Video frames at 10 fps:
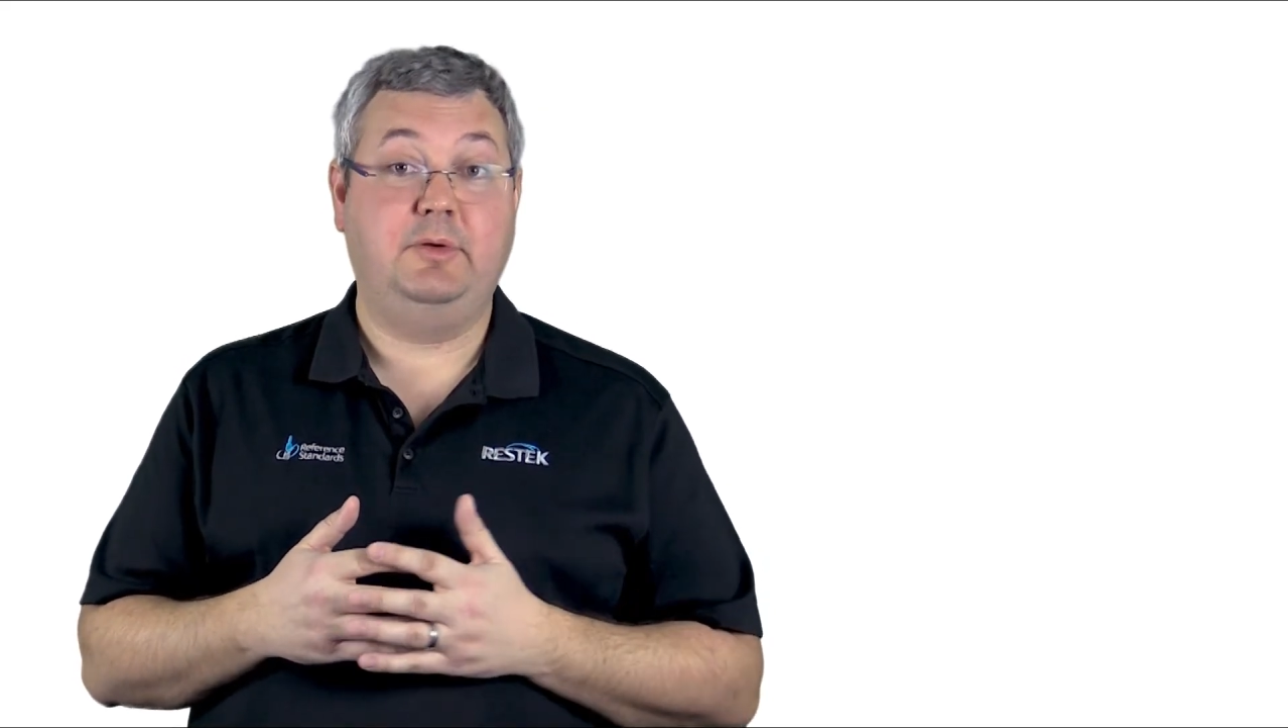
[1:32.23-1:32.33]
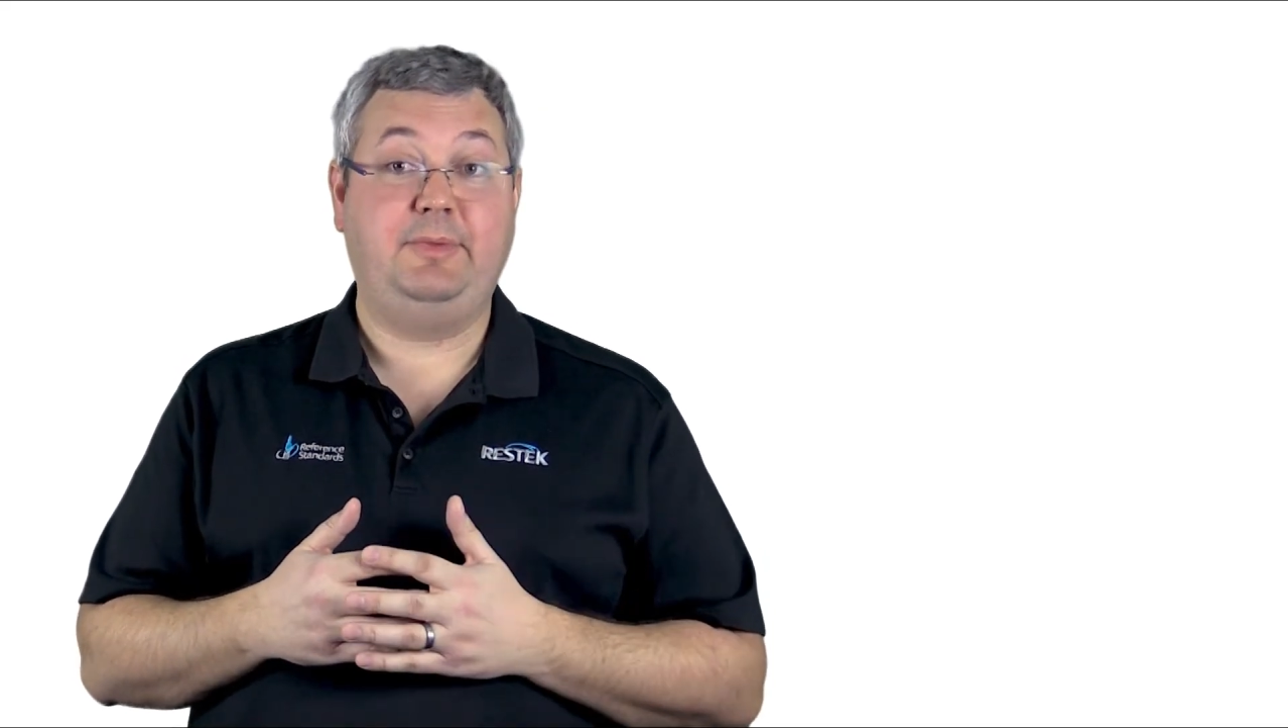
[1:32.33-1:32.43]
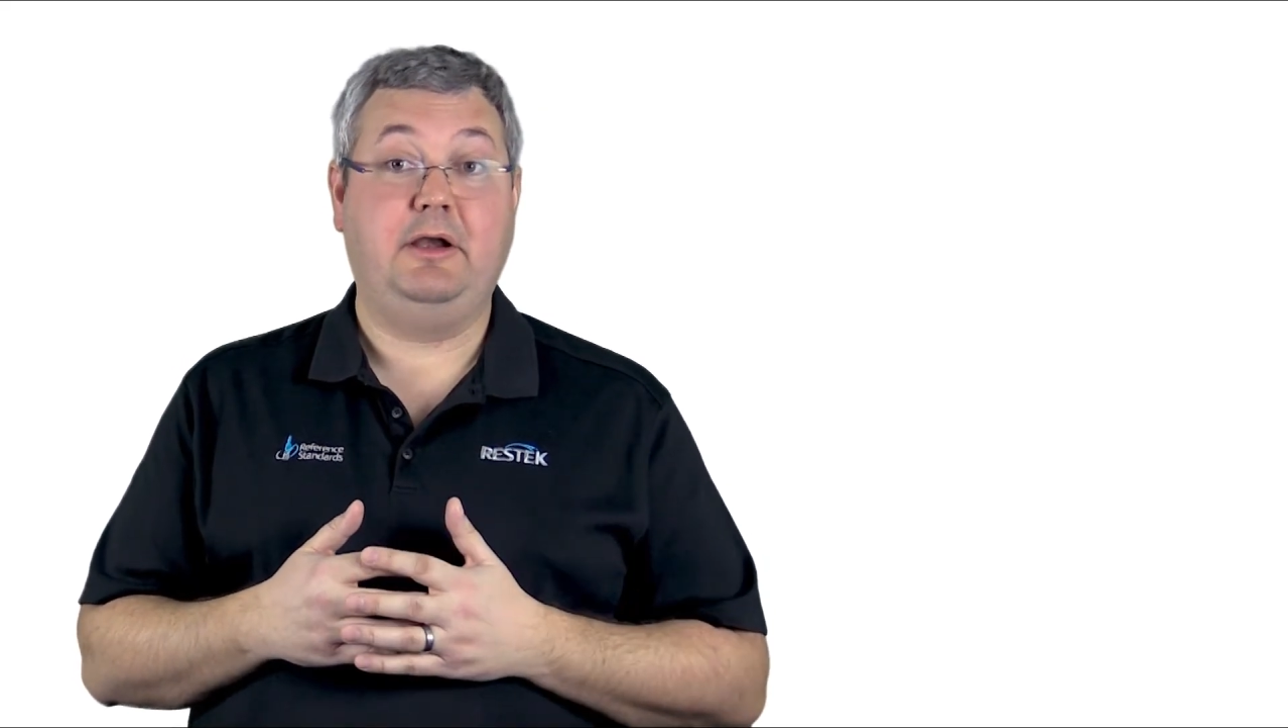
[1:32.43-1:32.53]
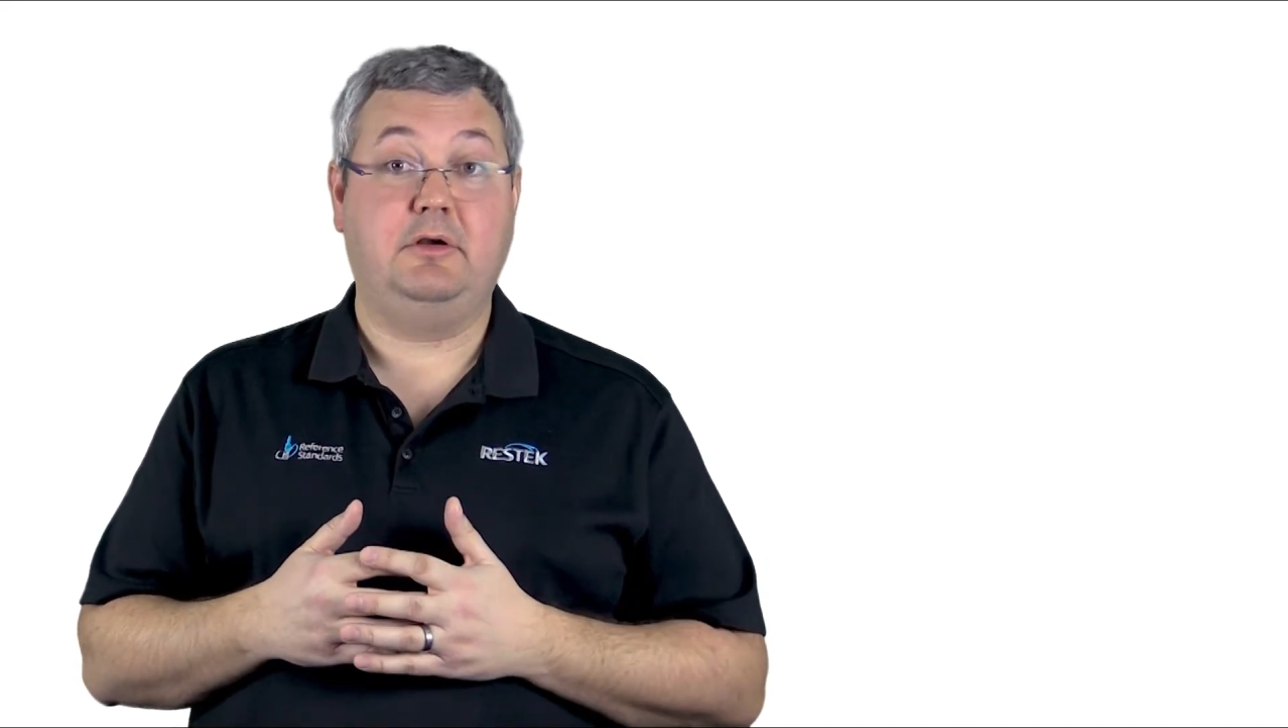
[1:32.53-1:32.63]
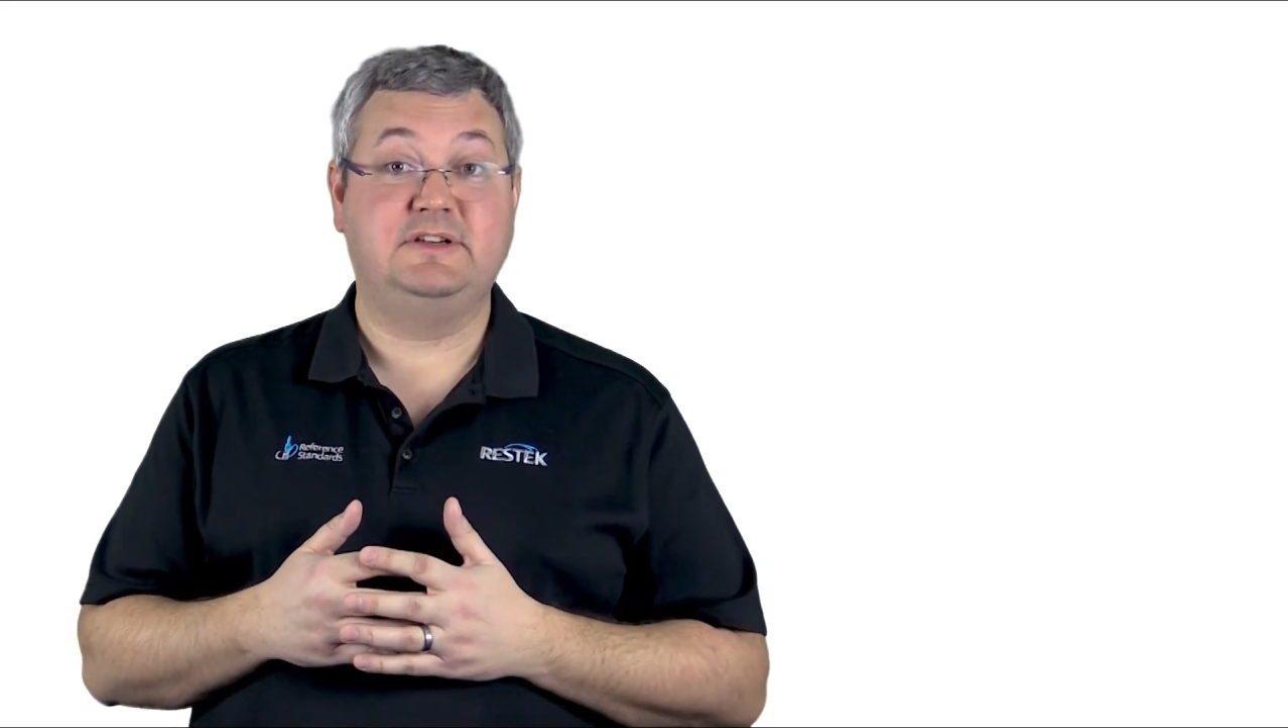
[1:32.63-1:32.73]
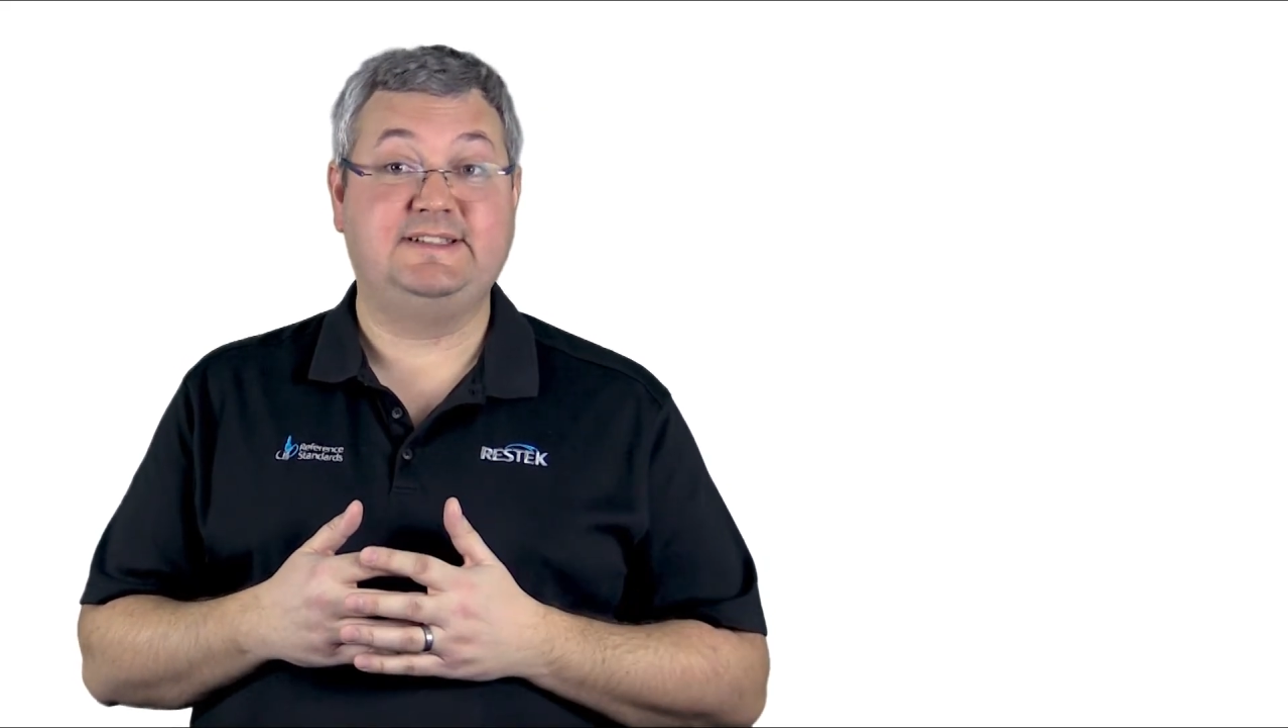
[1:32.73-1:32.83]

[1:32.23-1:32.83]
prepared our